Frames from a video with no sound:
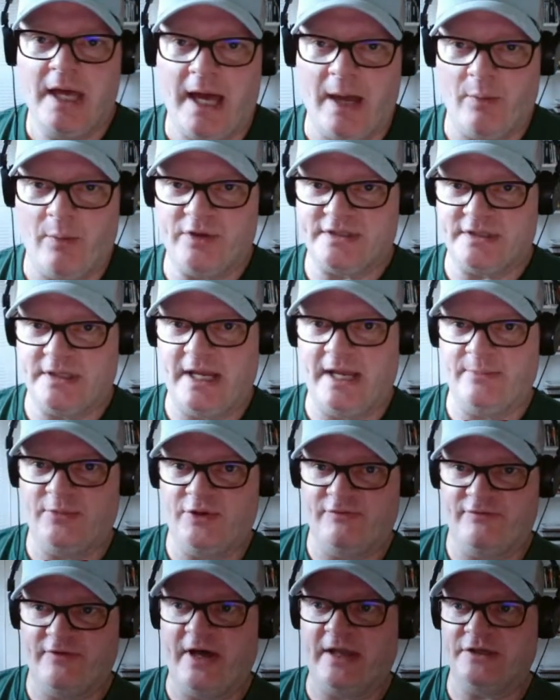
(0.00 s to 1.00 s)
I wasn't
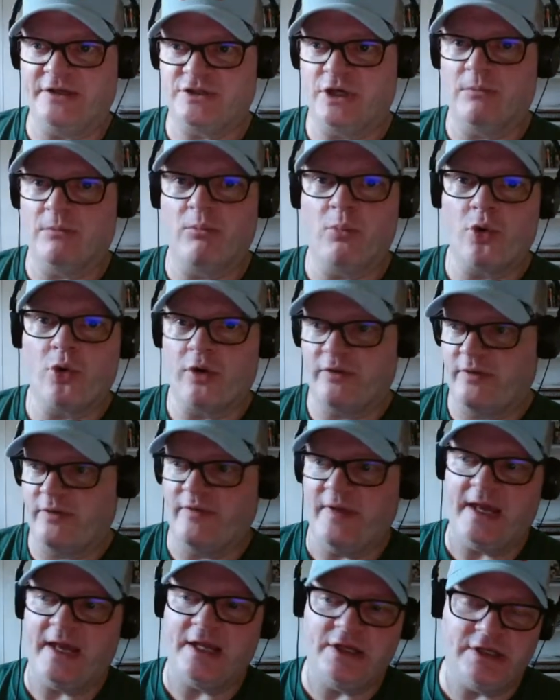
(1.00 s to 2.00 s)
able to volunteer more than
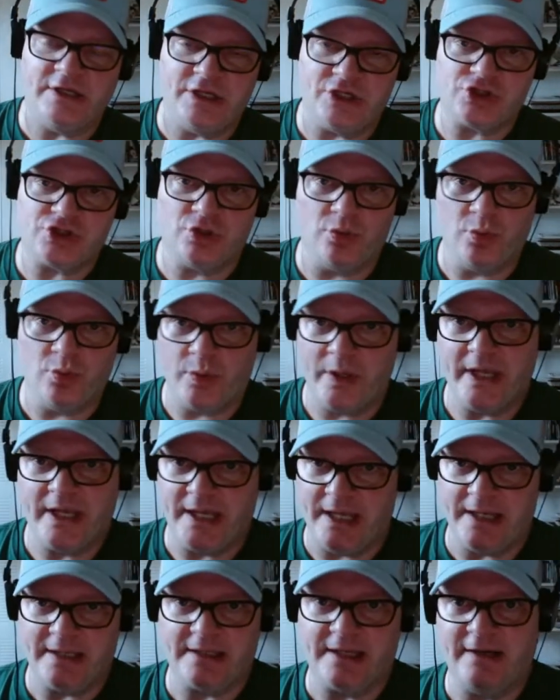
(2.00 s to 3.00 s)
that initial
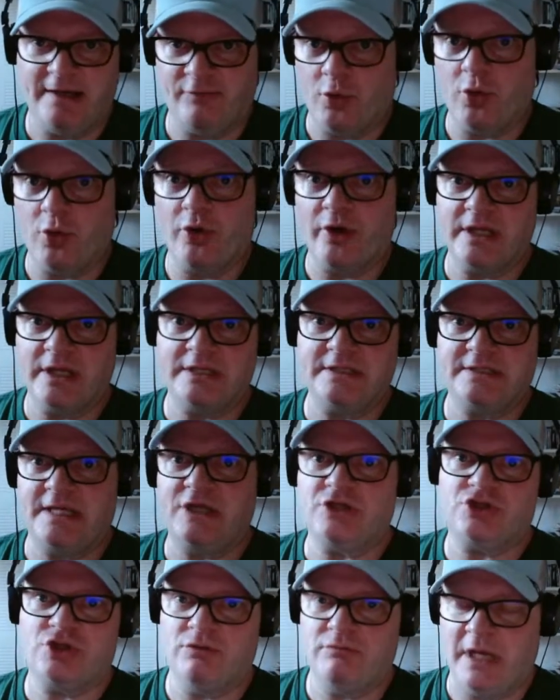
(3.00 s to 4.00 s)
weekend kind of
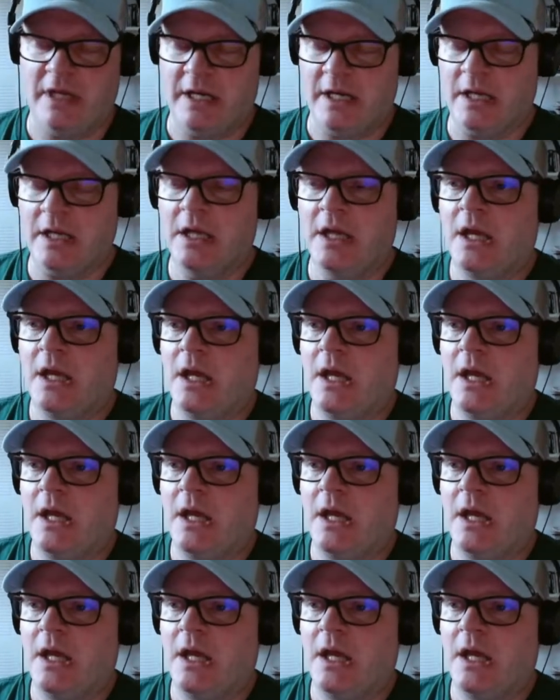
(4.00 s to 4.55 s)
orientation meeting.